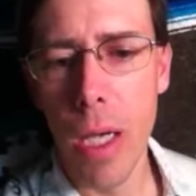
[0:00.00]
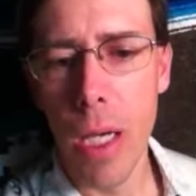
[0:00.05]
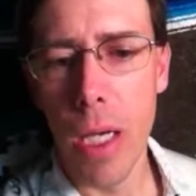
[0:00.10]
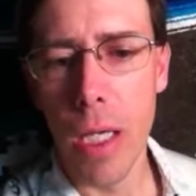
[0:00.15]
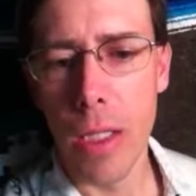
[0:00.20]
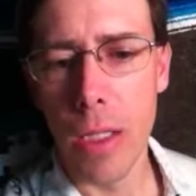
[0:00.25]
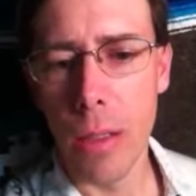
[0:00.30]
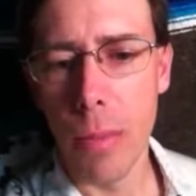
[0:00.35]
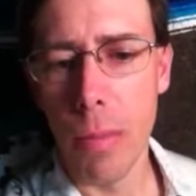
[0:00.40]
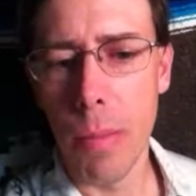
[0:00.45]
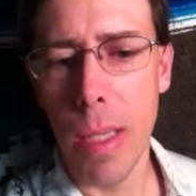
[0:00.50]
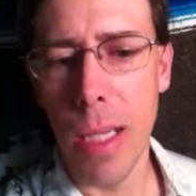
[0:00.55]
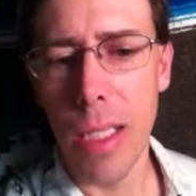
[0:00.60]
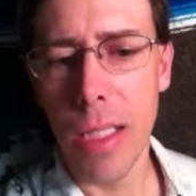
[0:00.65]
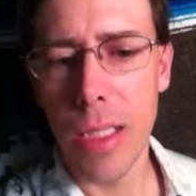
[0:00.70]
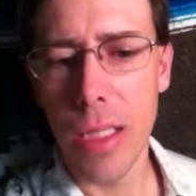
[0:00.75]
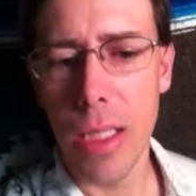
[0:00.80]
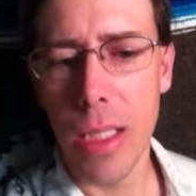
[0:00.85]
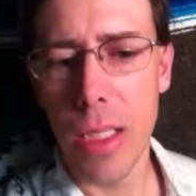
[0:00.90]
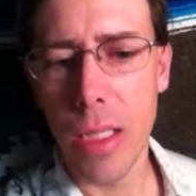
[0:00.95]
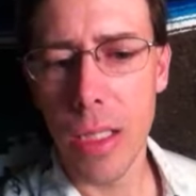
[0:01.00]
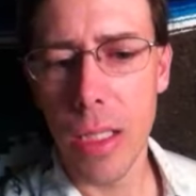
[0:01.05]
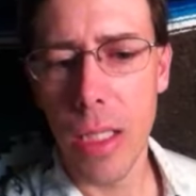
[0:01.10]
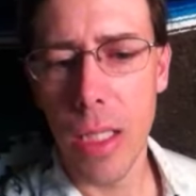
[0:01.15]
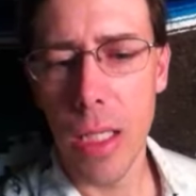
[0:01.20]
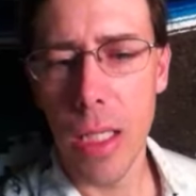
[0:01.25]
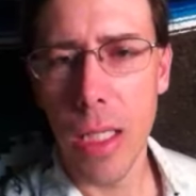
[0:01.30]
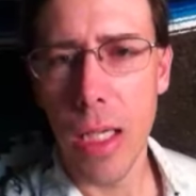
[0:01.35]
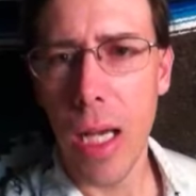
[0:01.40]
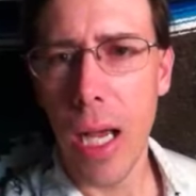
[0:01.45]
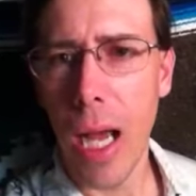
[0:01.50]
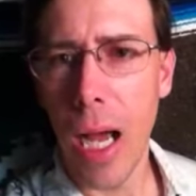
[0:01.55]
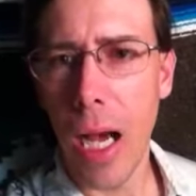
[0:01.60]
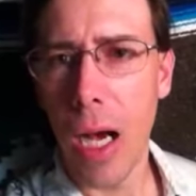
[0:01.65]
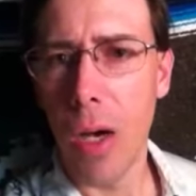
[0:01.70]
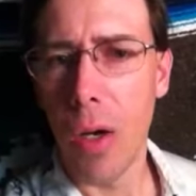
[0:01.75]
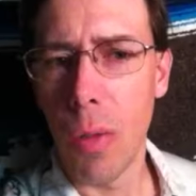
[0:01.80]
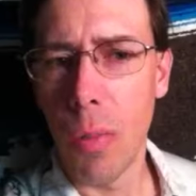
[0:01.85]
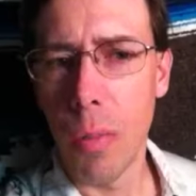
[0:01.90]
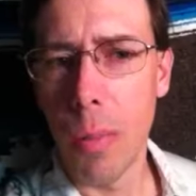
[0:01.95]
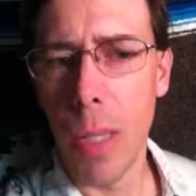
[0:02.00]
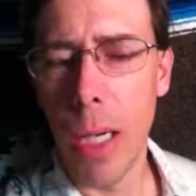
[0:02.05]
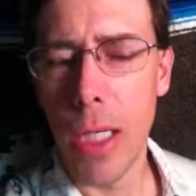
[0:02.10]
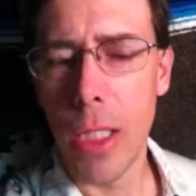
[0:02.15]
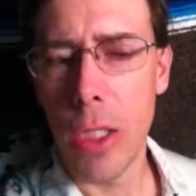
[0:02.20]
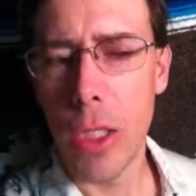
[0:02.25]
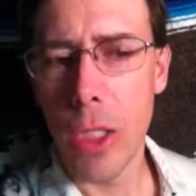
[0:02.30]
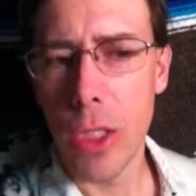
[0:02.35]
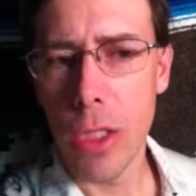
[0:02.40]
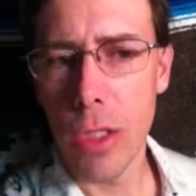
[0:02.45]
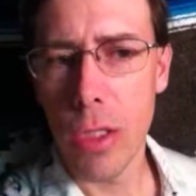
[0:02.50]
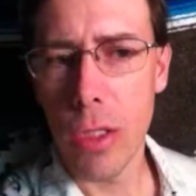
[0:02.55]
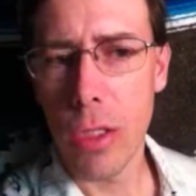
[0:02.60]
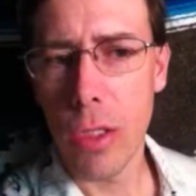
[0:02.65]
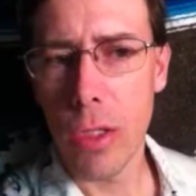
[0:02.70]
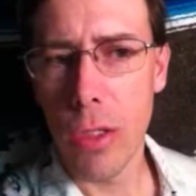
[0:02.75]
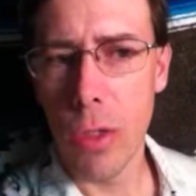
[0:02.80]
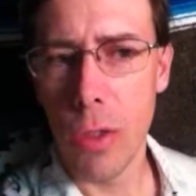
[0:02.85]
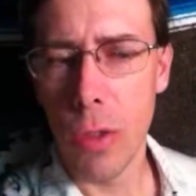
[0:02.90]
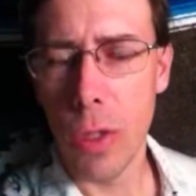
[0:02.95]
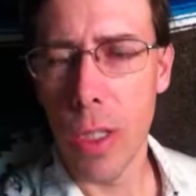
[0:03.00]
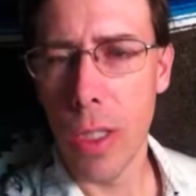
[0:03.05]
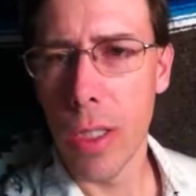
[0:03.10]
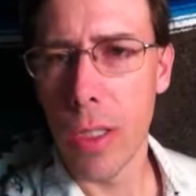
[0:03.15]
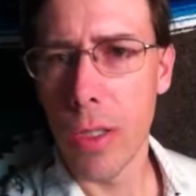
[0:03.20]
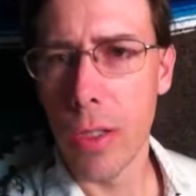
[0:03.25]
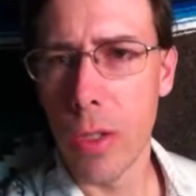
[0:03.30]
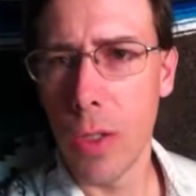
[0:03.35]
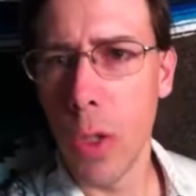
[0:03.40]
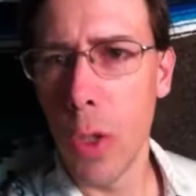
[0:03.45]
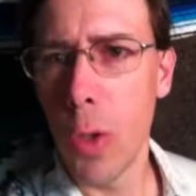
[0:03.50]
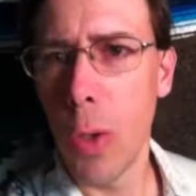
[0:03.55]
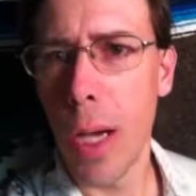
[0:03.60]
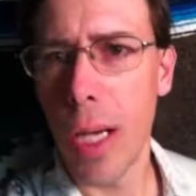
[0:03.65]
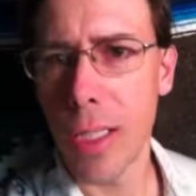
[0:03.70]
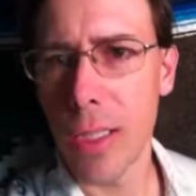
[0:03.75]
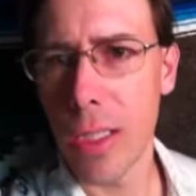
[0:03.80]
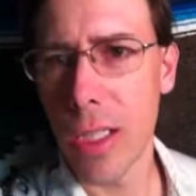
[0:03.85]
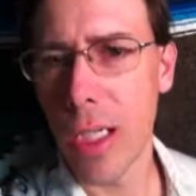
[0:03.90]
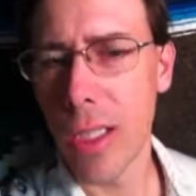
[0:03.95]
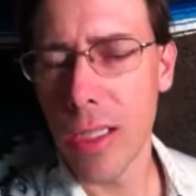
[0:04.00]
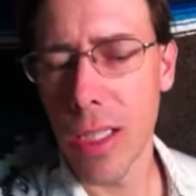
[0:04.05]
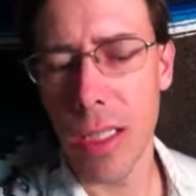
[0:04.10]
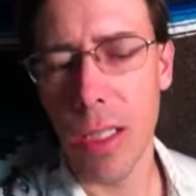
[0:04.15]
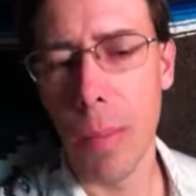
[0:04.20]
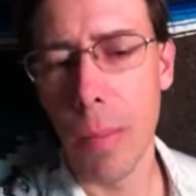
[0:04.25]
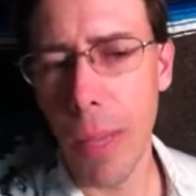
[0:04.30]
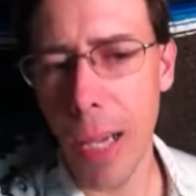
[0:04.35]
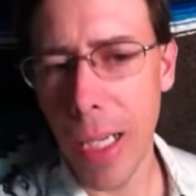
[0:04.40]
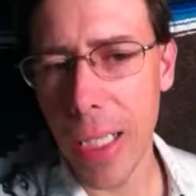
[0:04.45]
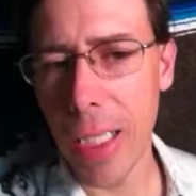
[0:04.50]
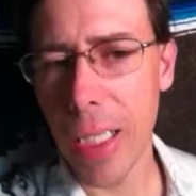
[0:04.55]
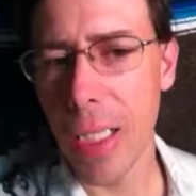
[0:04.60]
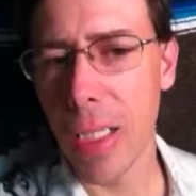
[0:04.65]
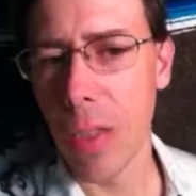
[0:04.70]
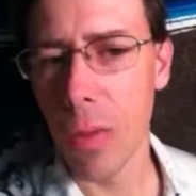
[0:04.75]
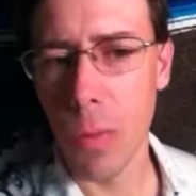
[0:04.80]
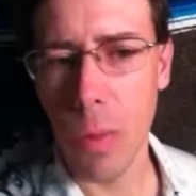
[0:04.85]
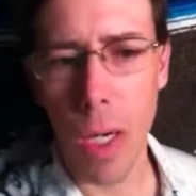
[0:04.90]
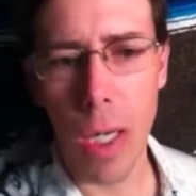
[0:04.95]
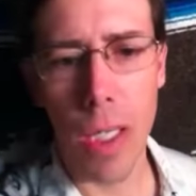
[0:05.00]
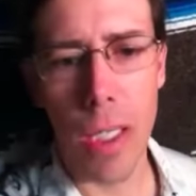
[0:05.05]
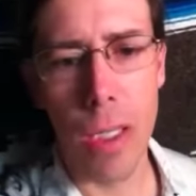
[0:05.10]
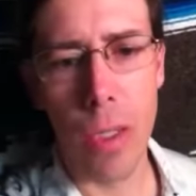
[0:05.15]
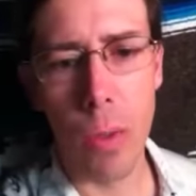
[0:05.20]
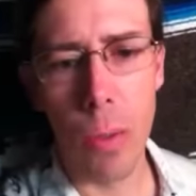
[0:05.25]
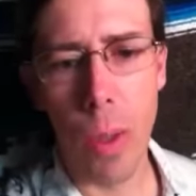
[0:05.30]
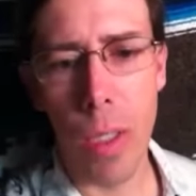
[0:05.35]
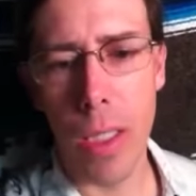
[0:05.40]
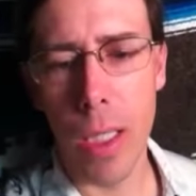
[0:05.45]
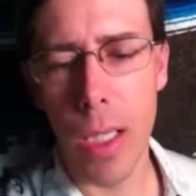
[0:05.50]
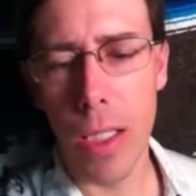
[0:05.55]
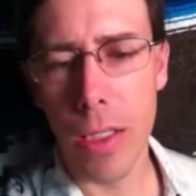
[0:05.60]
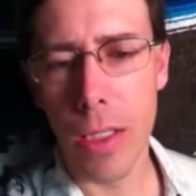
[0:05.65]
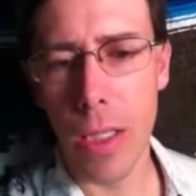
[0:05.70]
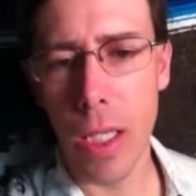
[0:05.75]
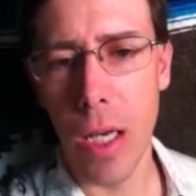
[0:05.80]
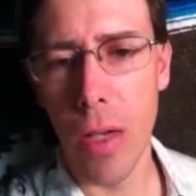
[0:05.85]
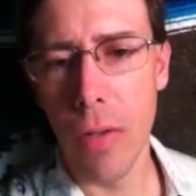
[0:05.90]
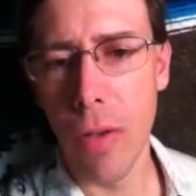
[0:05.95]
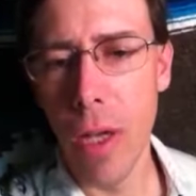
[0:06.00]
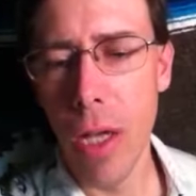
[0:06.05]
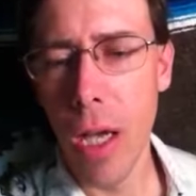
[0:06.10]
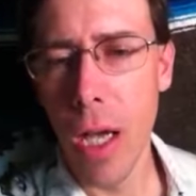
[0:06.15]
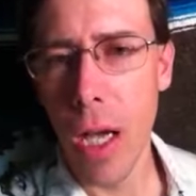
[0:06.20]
It's amazing how much you can do exercise like the biking, the running, the whatnot stuff.